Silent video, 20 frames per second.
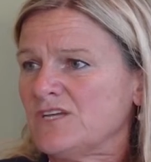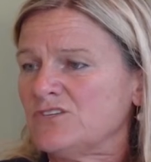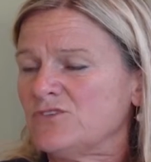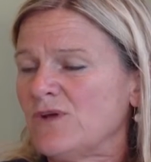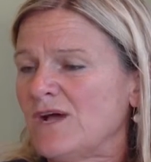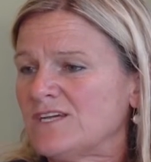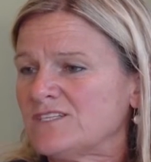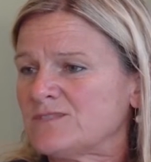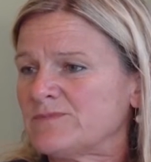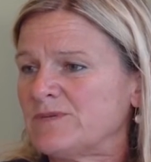You
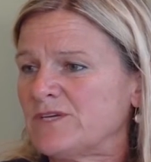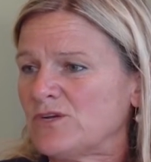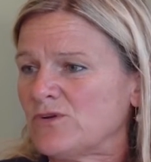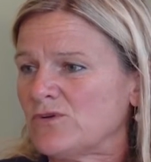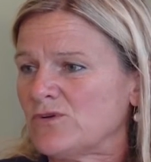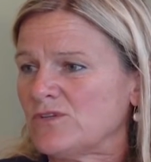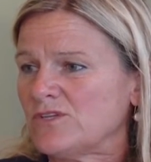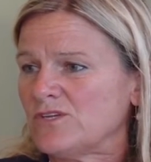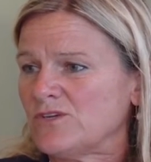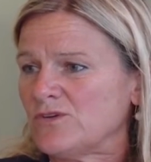asked me
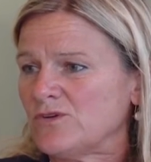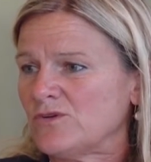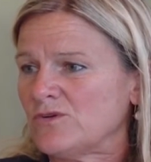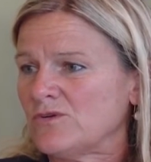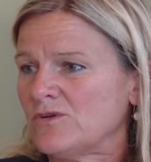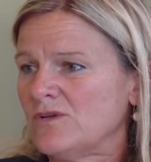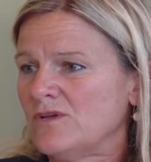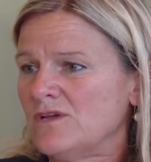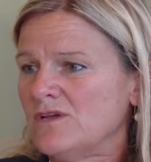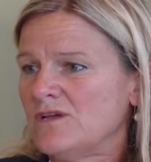
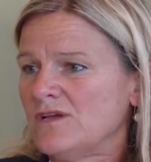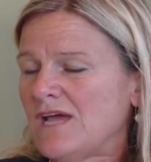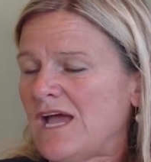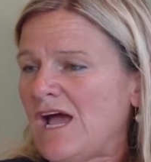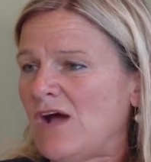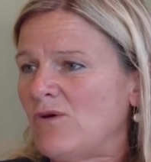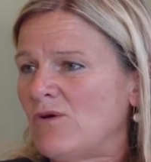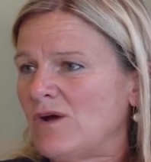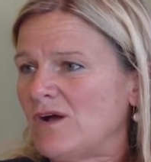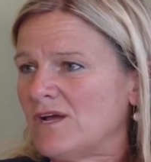earlier
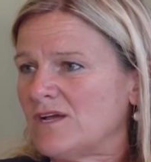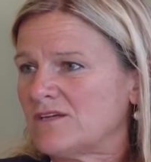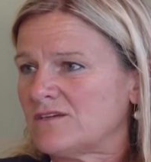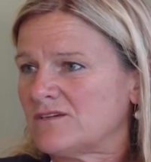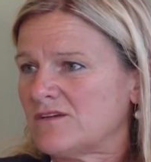how I